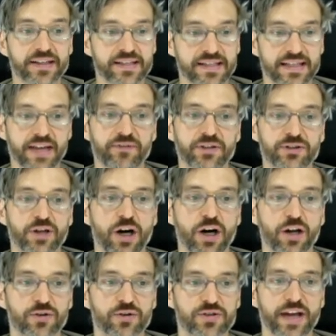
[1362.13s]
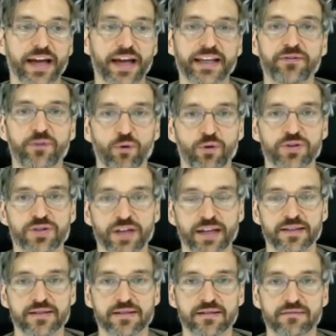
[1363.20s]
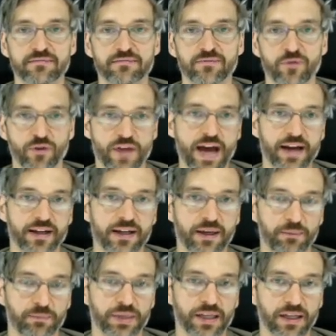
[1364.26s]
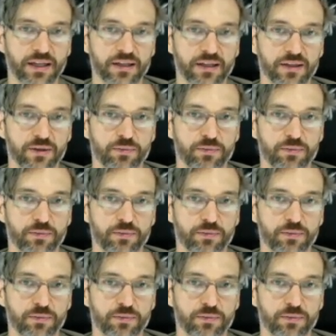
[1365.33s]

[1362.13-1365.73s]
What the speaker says: $7.94 for that company